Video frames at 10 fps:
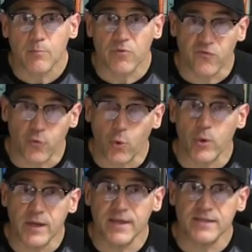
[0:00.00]

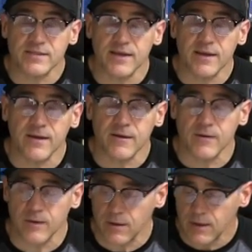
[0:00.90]
before he is
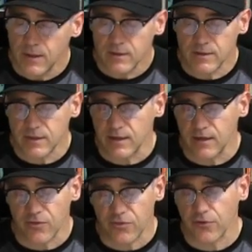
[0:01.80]
there,
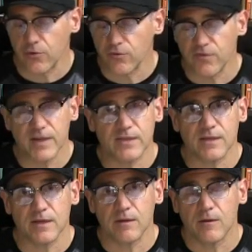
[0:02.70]
that third
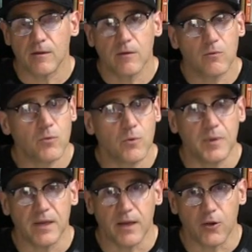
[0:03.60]
visit will
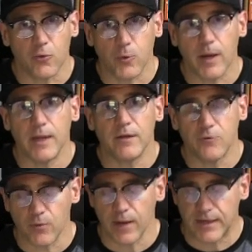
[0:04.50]
be a
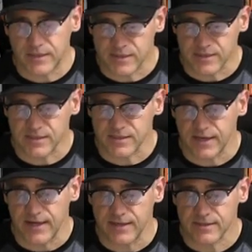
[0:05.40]
great, great
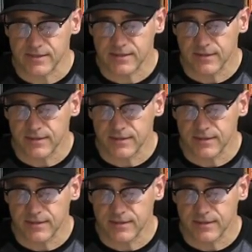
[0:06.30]
success.